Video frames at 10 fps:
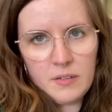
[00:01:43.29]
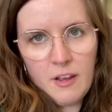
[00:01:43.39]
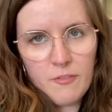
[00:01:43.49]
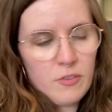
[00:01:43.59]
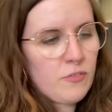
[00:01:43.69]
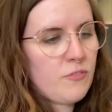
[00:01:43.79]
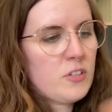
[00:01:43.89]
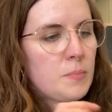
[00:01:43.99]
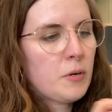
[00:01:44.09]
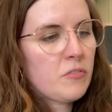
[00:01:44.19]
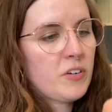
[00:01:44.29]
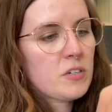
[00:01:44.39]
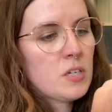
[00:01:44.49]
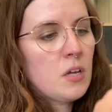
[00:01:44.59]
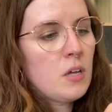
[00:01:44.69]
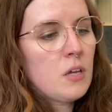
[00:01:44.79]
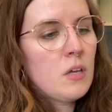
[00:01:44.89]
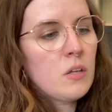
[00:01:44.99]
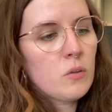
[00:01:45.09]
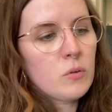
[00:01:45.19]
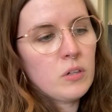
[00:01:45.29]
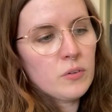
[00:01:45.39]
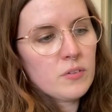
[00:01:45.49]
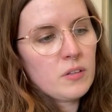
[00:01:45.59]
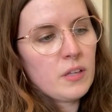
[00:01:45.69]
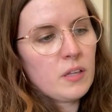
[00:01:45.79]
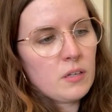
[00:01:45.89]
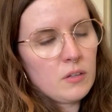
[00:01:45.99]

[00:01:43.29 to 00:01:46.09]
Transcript: Everything fits perfect. You close the lid,